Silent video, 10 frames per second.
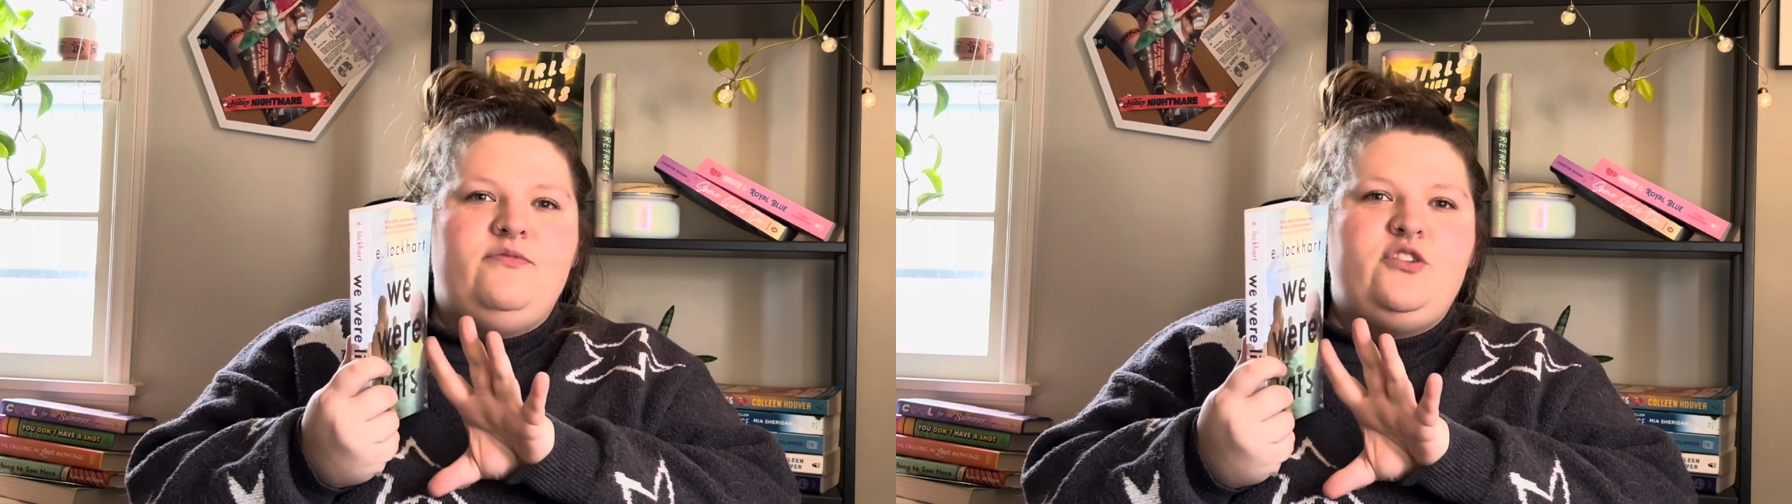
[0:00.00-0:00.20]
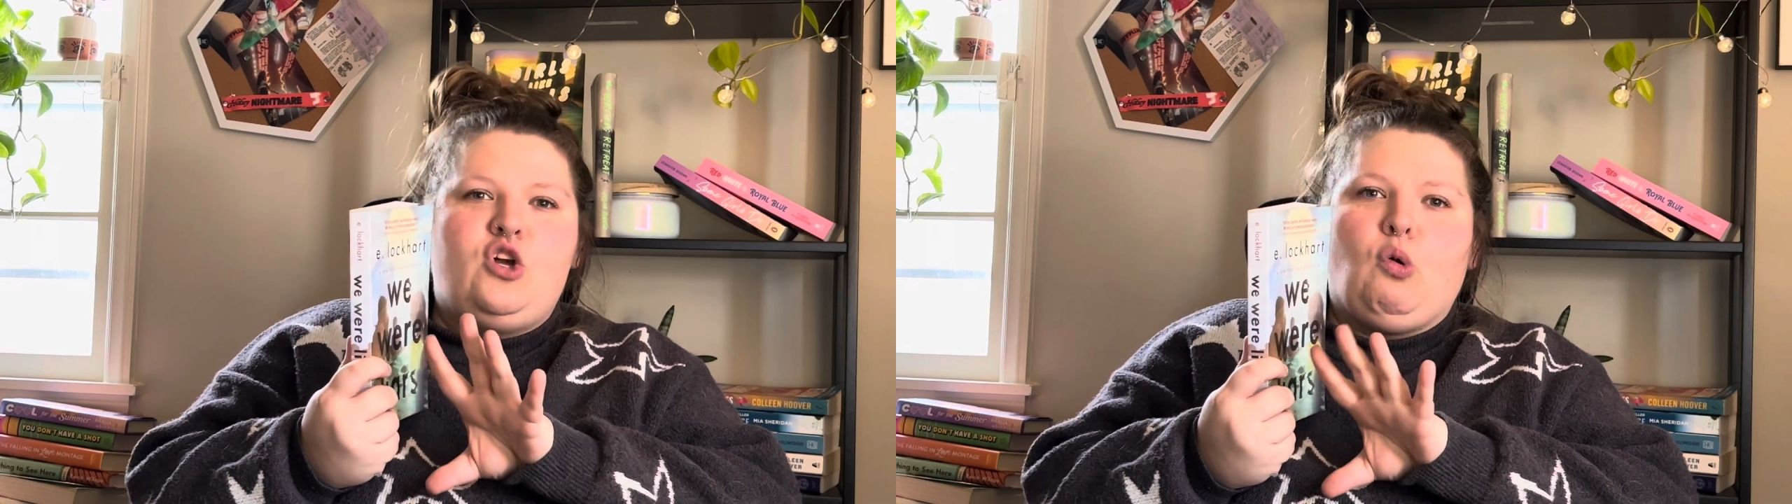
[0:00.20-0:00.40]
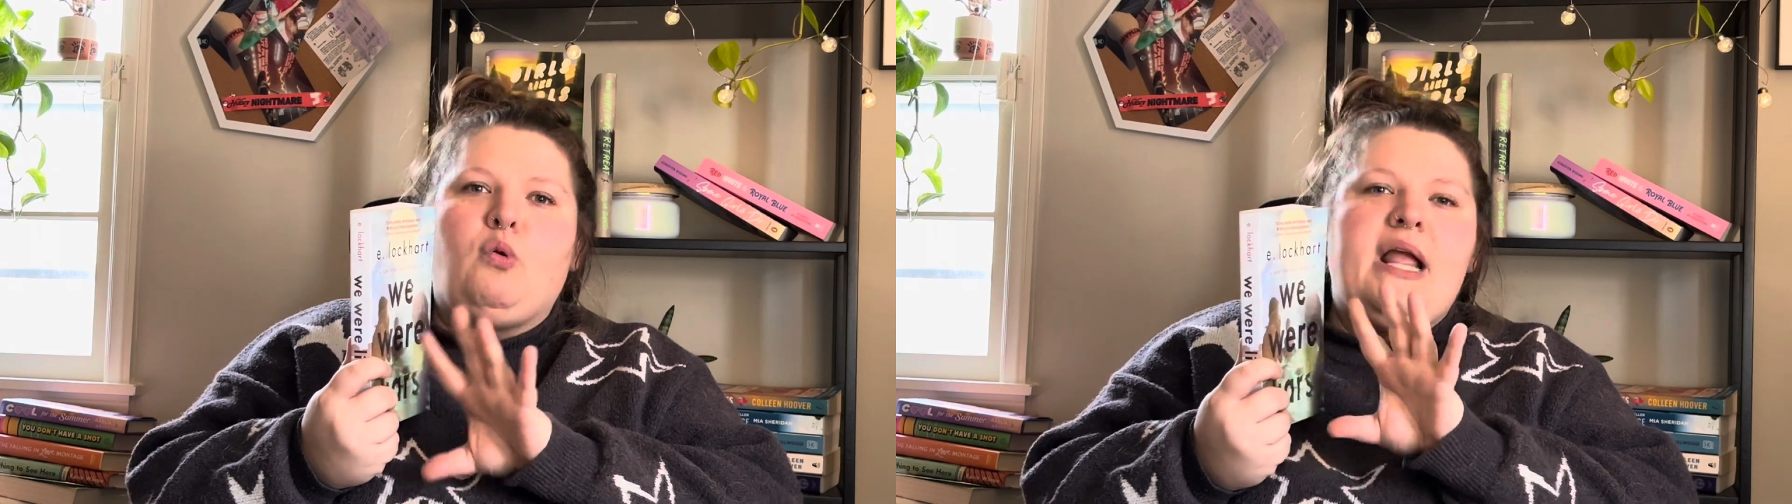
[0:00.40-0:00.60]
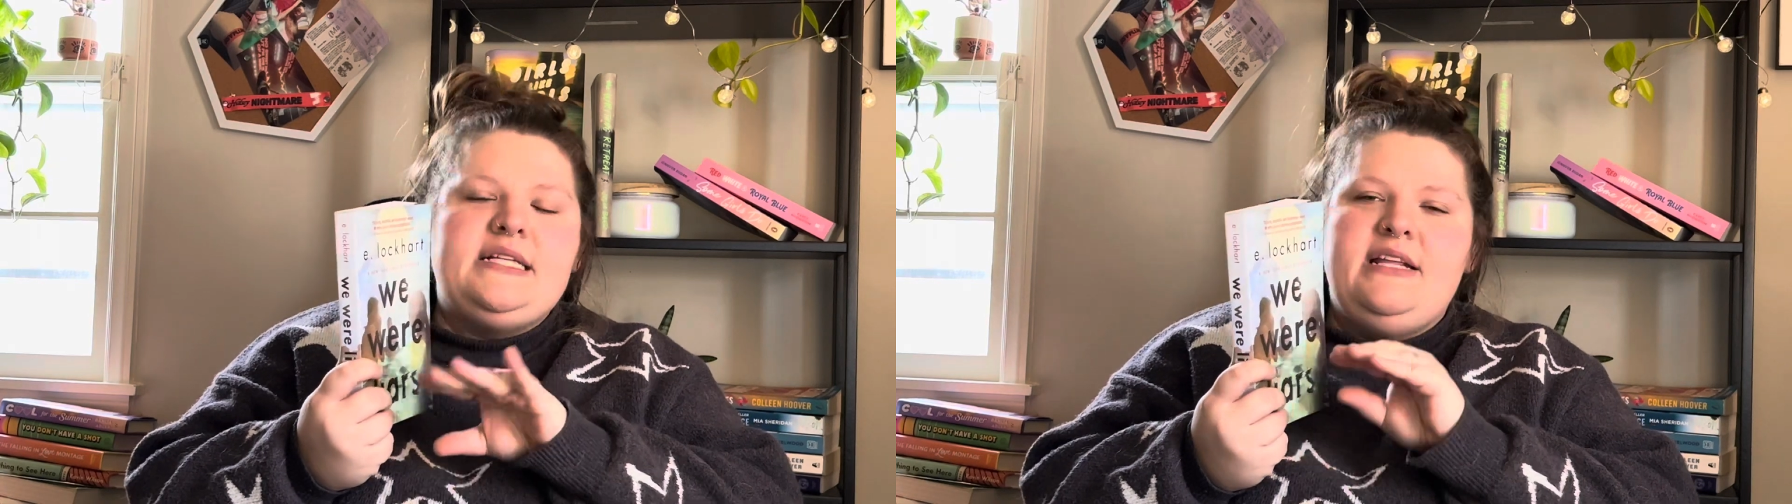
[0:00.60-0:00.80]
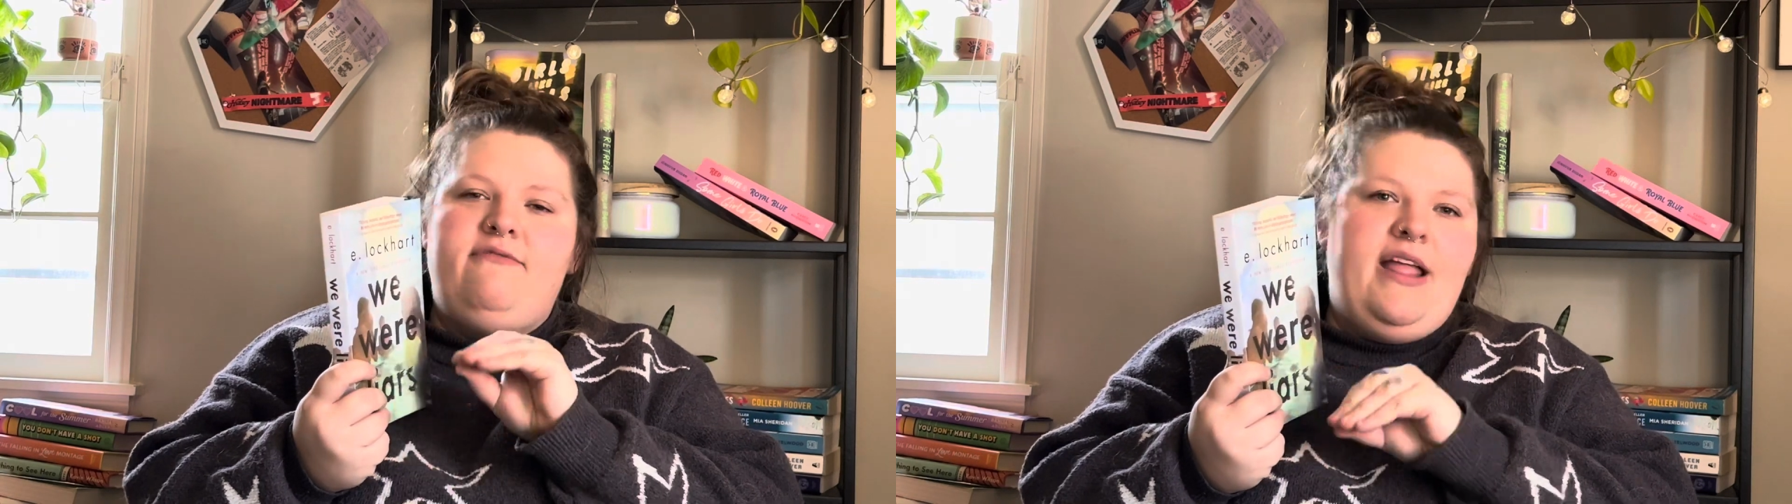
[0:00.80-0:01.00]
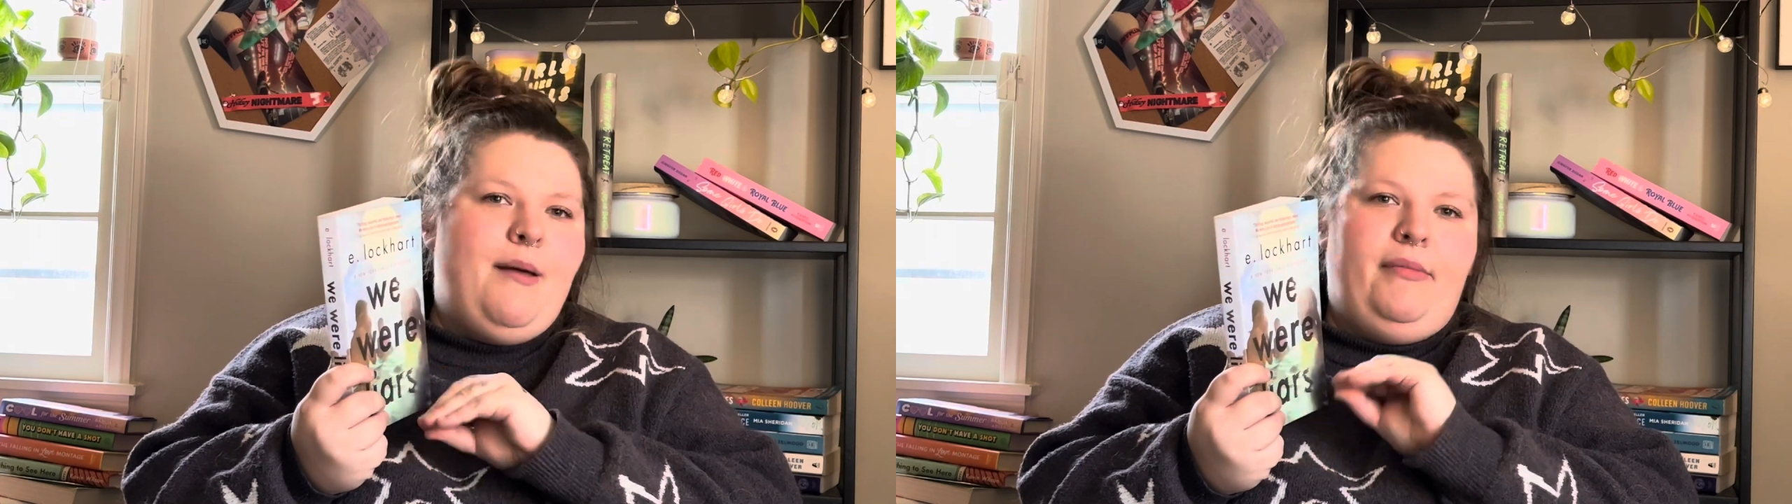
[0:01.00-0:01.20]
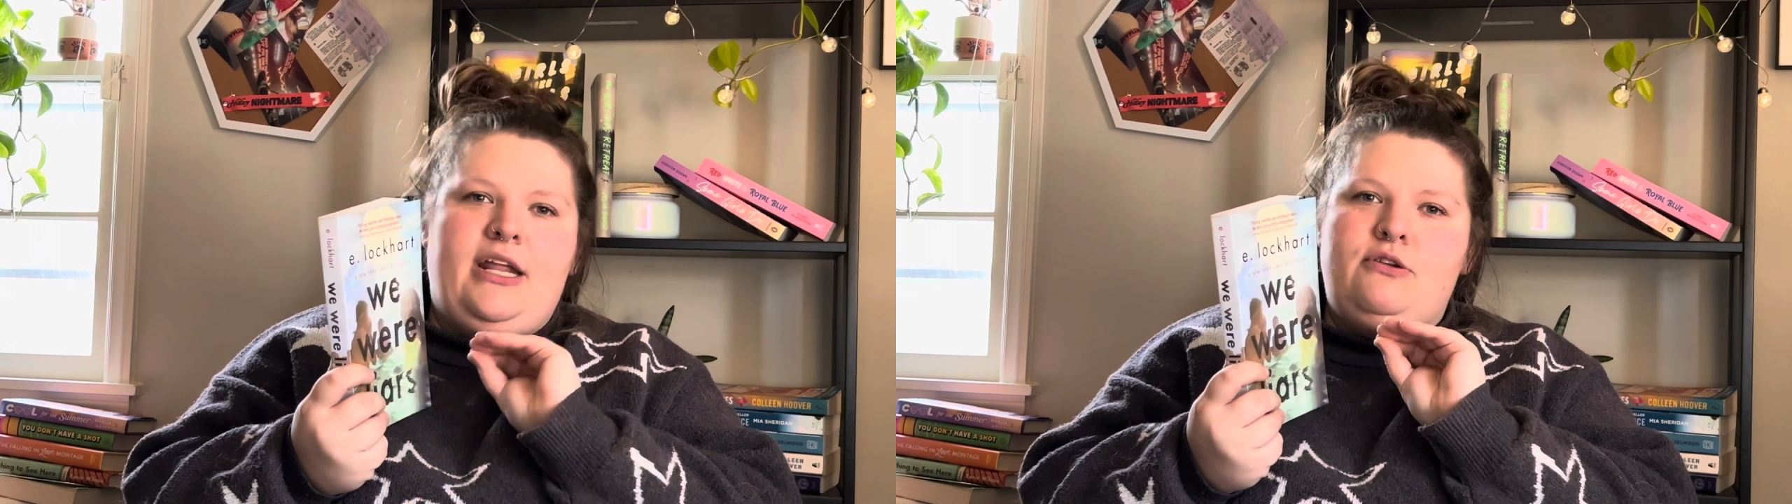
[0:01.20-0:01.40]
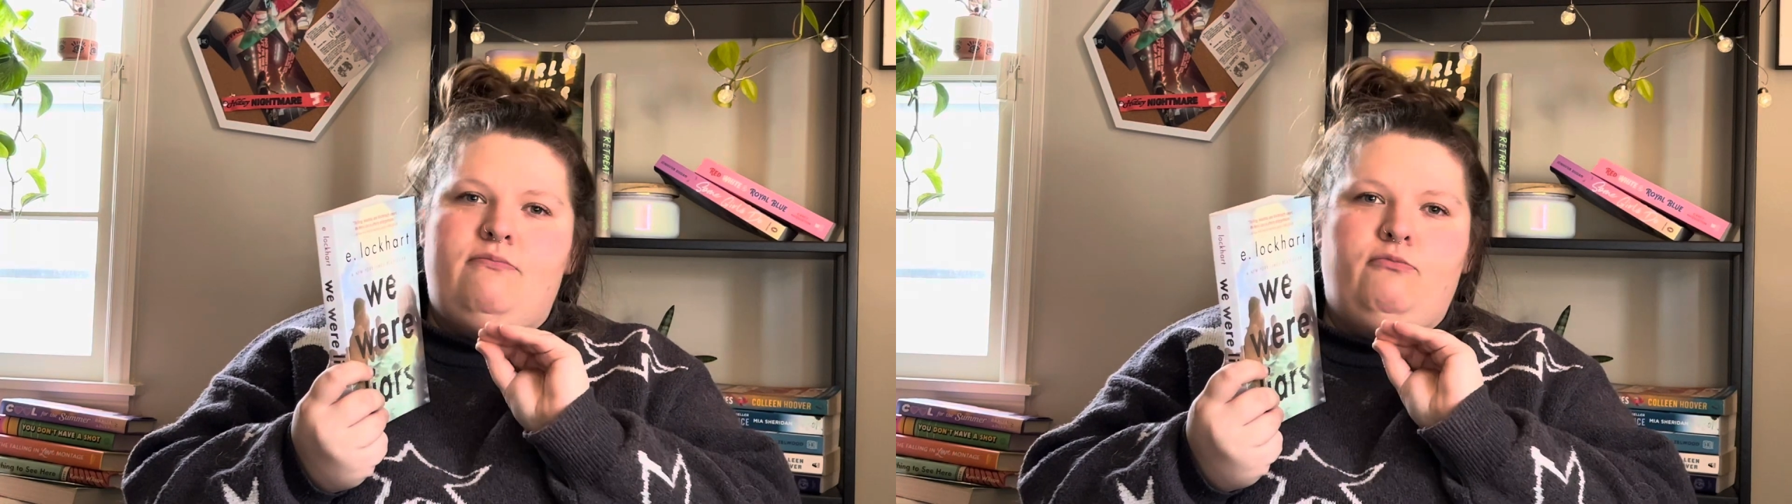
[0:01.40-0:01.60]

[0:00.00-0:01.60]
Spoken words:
crazy family,